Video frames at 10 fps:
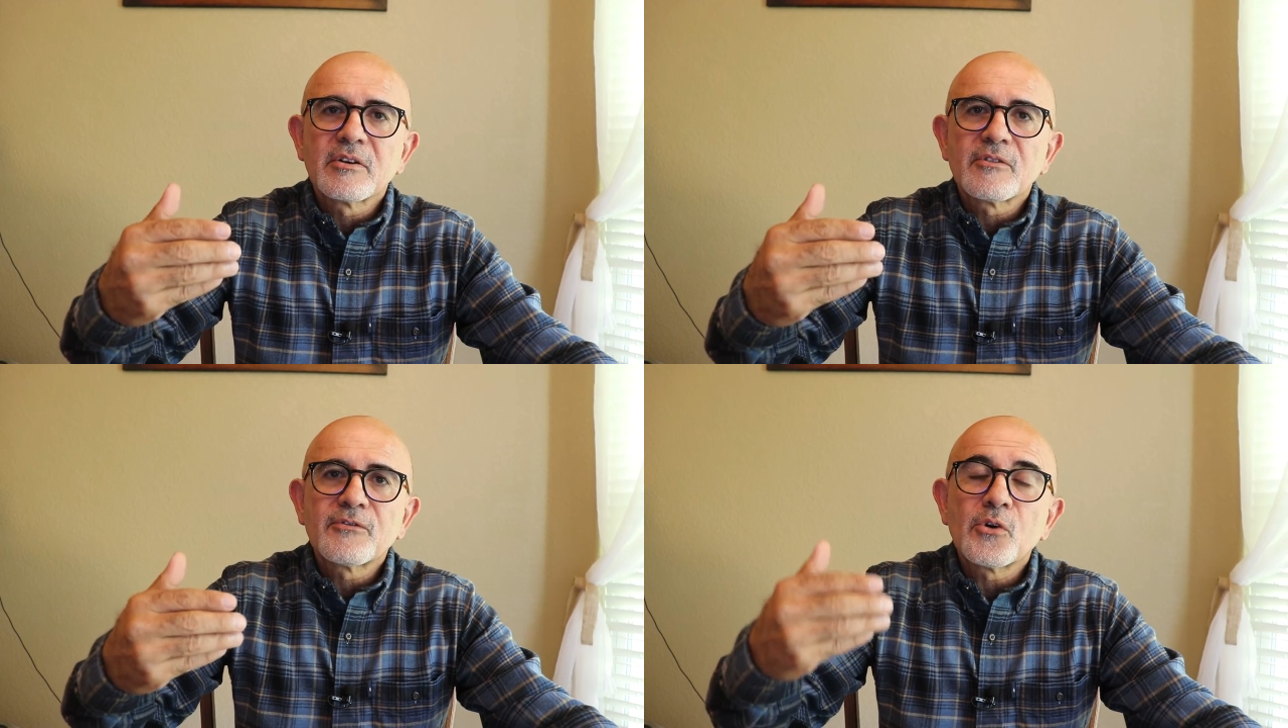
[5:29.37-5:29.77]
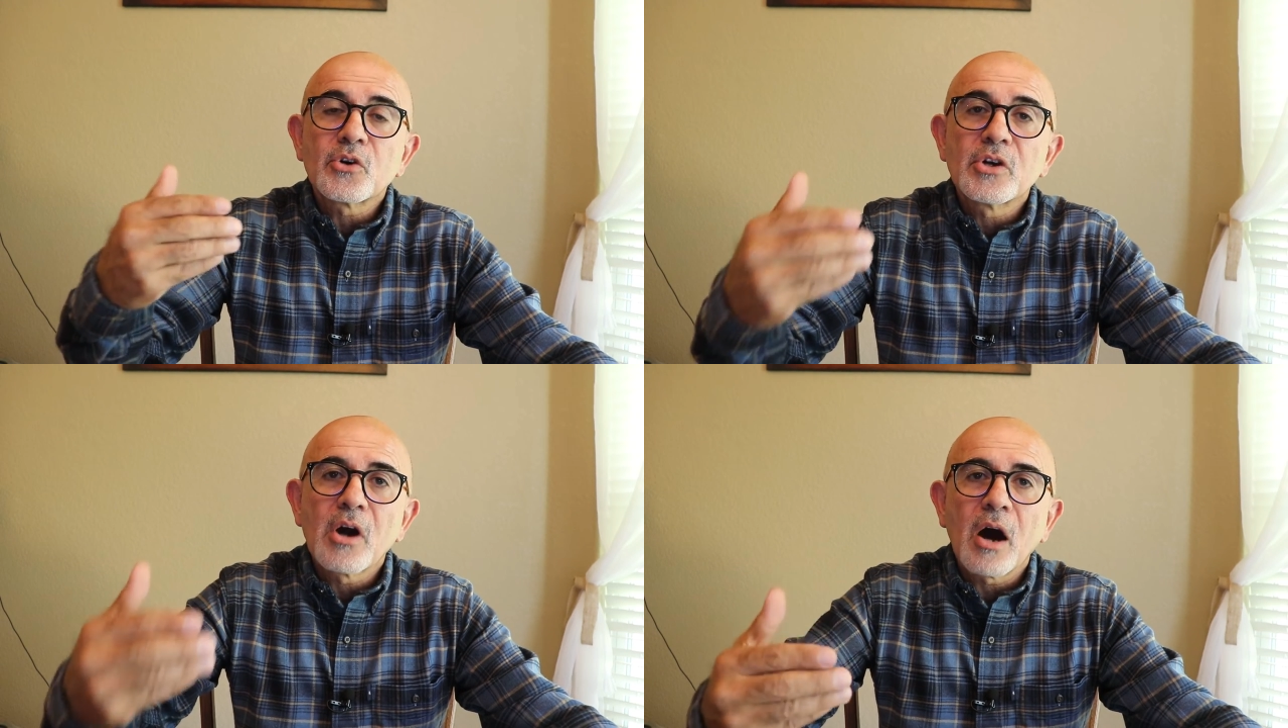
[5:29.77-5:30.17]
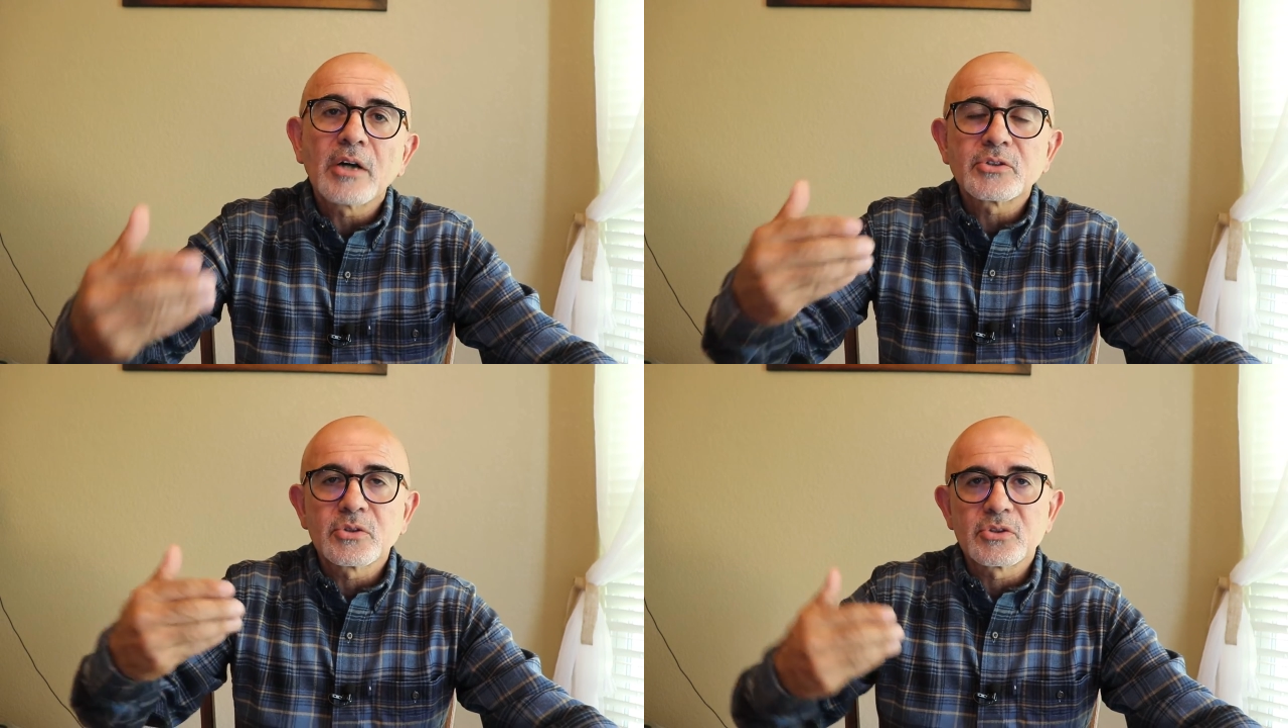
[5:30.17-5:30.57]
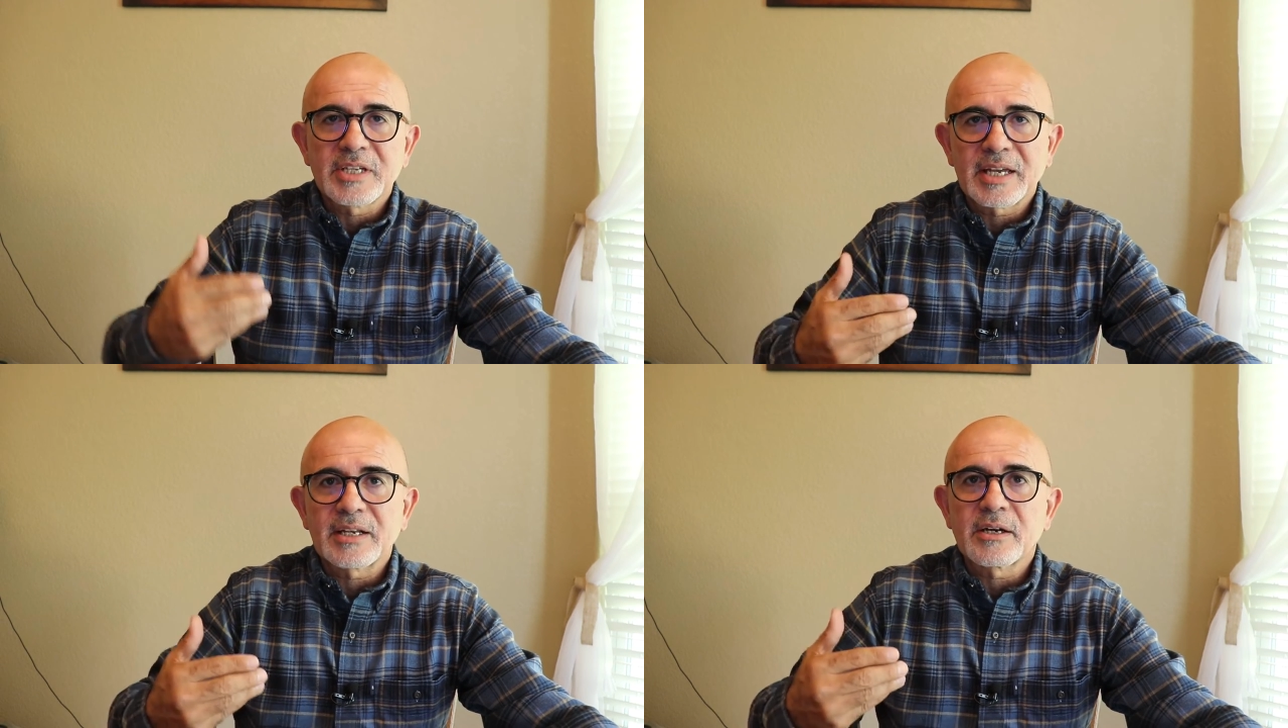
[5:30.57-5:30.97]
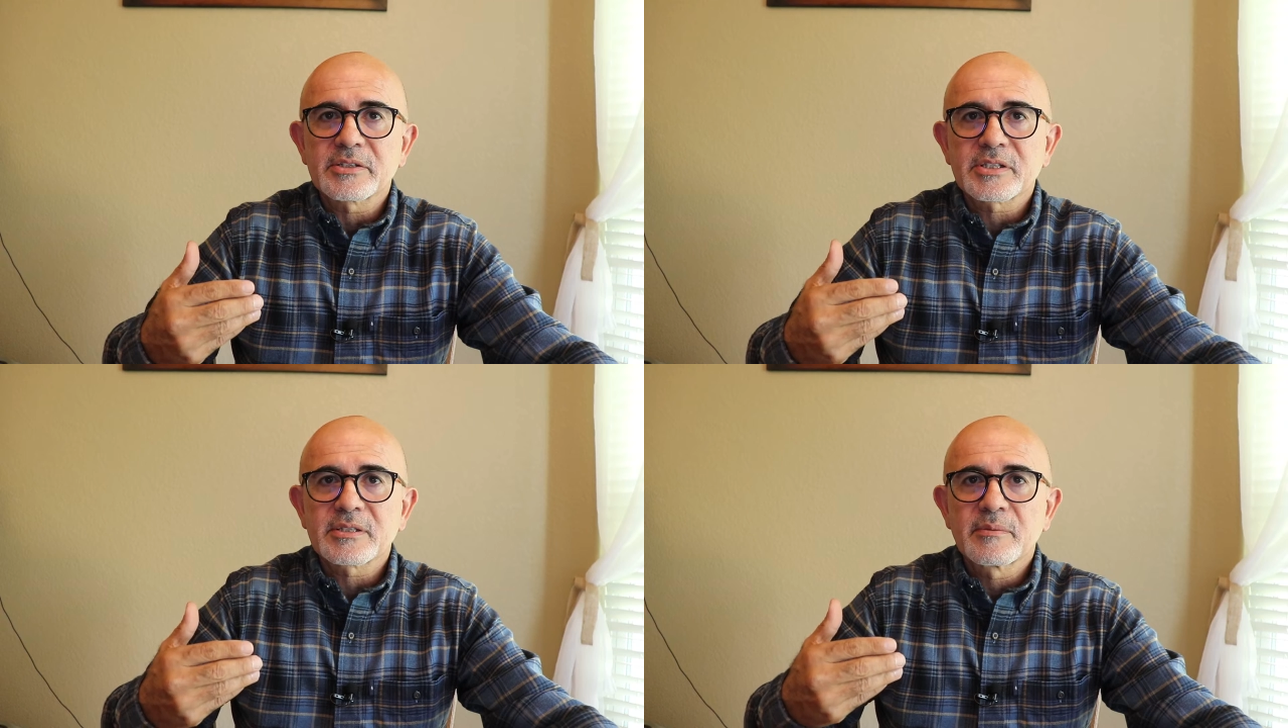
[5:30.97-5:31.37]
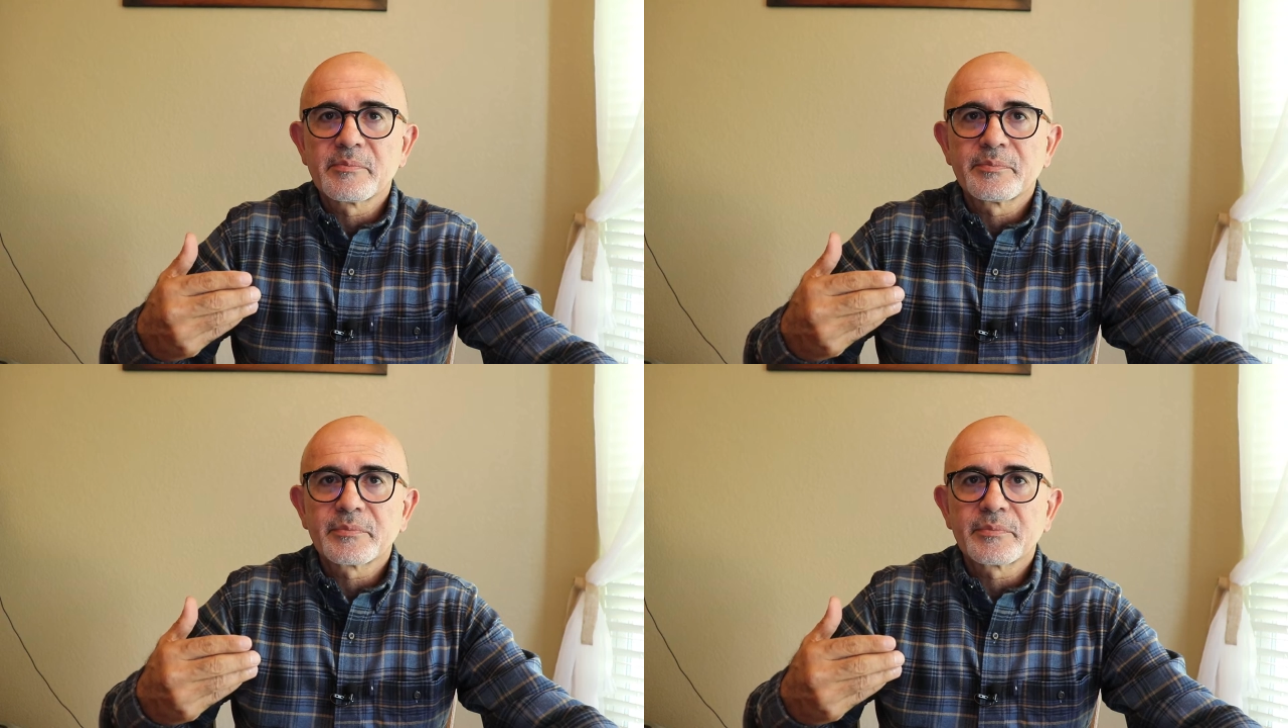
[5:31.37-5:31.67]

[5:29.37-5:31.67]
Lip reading: for God to tell us